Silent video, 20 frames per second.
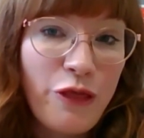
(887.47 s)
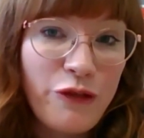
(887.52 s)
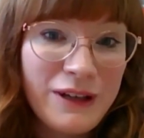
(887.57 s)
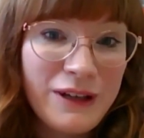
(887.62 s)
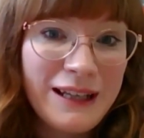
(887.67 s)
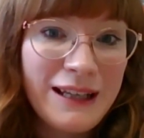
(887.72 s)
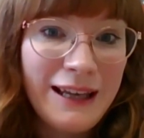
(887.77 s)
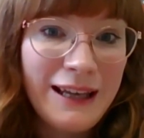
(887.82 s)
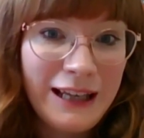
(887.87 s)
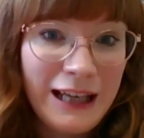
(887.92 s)

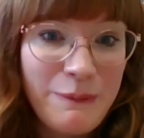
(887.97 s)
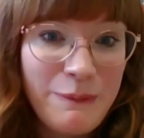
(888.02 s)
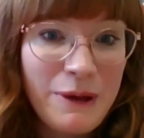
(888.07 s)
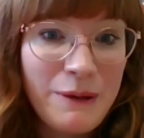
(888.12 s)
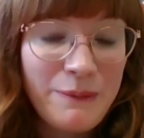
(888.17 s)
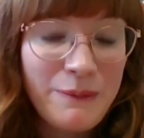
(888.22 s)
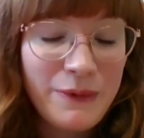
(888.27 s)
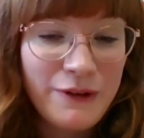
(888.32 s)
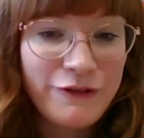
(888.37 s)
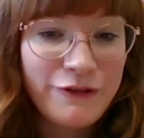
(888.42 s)
3-year
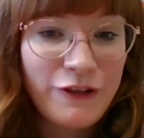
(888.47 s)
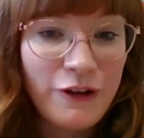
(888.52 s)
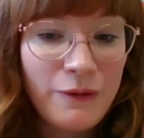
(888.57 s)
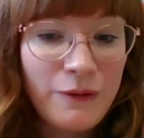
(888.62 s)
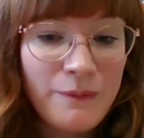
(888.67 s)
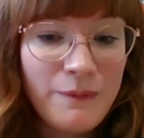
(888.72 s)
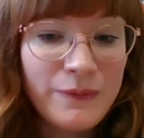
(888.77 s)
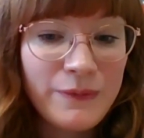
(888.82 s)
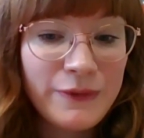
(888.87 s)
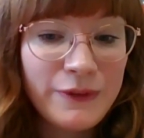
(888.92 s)
commitment
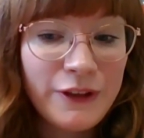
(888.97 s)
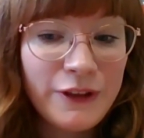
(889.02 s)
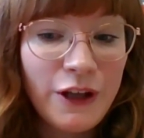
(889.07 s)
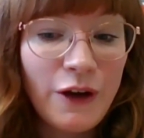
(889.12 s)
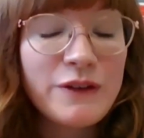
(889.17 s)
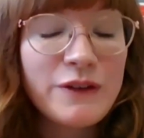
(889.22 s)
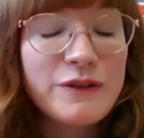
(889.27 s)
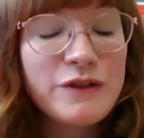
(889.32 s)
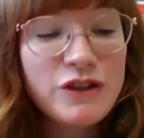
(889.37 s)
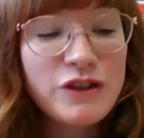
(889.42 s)
from
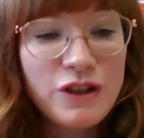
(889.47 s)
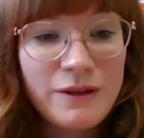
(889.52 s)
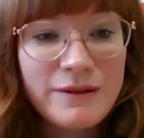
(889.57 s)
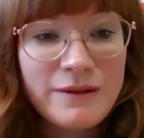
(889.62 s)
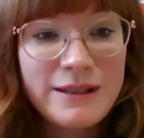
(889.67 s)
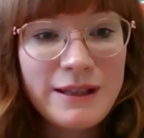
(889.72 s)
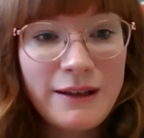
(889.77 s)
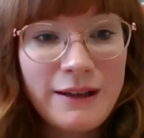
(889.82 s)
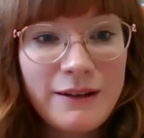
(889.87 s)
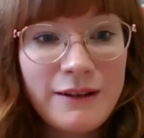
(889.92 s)
the Office of
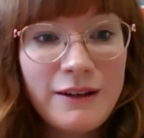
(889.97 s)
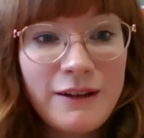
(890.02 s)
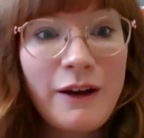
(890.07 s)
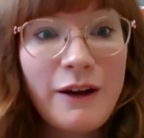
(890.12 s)
Students and